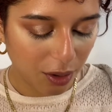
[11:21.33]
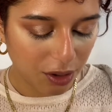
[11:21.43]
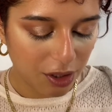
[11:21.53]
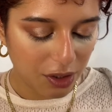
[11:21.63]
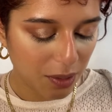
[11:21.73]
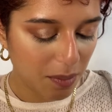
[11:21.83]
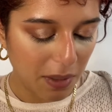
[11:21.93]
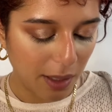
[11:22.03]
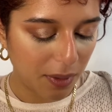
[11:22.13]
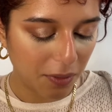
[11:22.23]
just
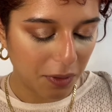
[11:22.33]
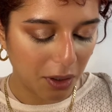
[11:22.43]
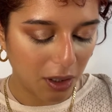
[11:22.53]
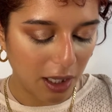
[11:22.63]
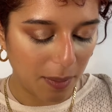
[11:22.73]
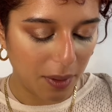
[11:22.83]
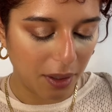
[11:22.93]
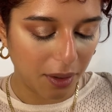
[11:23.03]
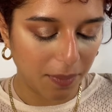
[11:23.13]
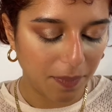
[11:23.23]
make me feel a lot
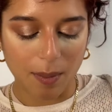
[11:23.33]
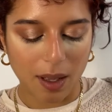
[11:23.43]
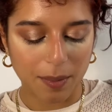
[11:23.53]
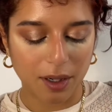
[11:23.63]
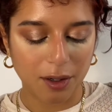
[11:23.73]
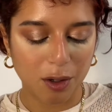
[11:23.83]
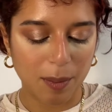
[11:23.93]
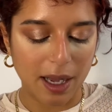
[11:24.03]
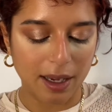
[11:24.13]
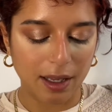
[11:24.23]
better. I'm gonna go
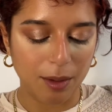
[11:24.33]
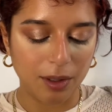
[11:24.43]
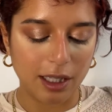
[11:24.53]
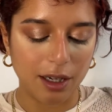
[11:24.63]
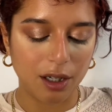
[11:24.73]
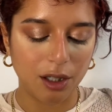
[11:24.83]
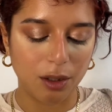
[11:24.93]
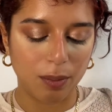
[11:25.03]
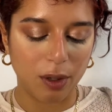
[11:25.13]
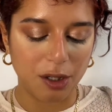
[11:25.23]
back in with that color
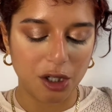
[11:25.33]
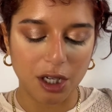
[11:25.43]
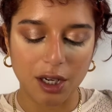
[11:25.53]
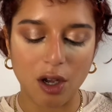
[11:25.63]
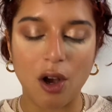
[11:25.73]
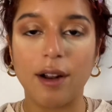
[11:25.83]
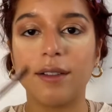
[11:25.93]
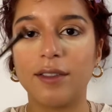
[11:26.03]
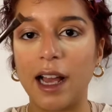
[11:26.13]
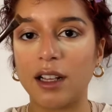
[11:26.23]
Brunchin on a
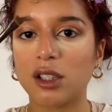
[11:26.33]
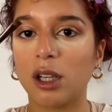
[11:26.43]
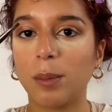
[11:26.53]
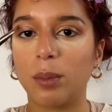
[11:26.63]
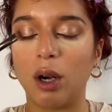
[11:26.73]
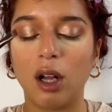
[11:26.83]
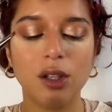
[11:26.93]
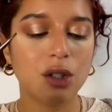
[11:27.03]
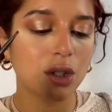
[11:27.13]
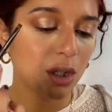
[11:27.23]
flat top
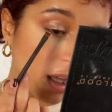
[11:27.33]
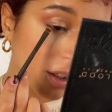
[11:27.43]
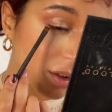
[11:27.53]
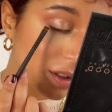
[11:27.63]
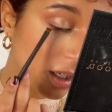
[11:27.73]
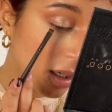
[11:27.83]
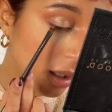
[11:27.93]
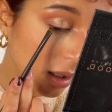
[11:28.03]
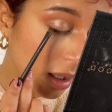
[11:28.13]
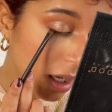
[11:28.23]
brush and just kind
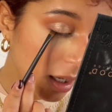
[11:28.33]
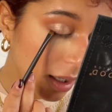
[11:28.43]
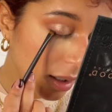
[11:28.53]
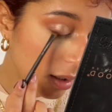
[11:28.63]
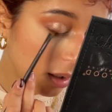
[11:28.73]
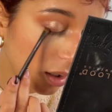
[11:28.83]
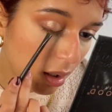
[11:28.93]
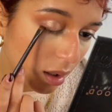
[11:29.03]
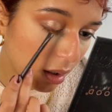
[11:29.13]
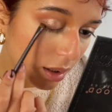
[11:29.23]
of line
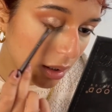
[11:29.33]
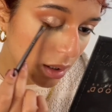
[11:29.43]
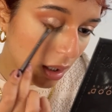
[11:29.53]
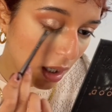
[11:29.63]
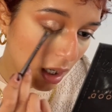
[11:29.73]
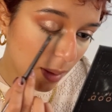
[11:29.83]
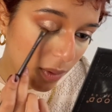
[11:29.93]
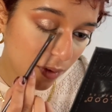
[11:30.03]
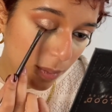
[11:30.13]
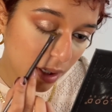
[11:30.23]
the top
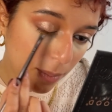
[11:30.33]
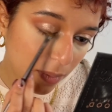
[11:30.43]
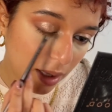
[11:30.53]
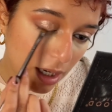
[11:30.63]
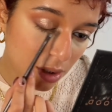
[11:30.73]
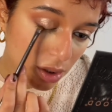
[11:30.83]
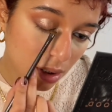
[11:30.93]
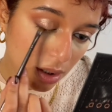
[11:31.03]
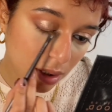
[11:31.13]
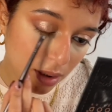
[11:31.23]
of my lash
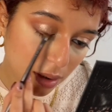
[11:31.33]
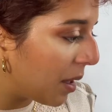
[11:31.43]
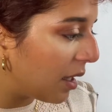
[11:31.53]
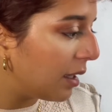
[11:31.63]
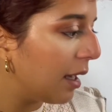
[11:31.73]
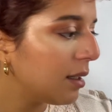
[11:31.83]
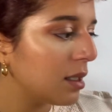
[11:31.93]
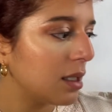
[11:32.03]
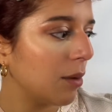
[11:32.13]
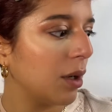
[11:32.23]
line.
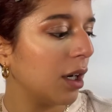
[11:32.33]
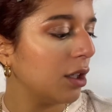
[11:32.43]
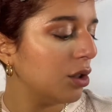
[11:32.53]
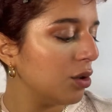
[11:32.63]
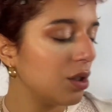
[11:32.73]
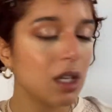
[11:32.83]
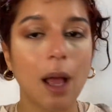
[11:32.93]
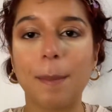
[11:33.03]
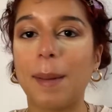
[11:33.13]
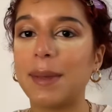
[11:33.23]
Next, we're gonna do
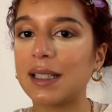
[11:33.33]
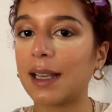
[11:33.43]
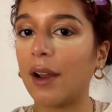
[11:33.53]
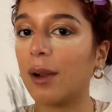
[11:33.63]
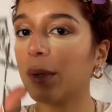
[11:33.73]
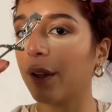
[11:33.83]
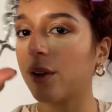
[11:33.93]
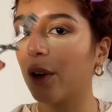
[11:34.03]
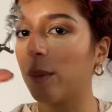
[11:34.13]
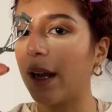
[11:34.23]
some mascara. I'm gonna
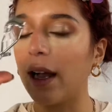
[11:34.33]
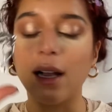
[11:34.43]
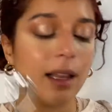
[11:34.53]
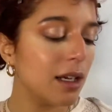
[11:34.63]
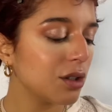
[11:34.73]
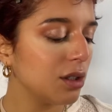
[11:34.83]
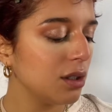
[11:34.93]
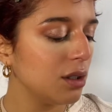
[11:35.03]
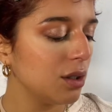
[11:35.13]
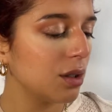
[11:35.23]
curl my
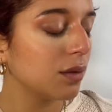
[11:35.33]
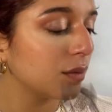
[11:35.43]
eyelashes.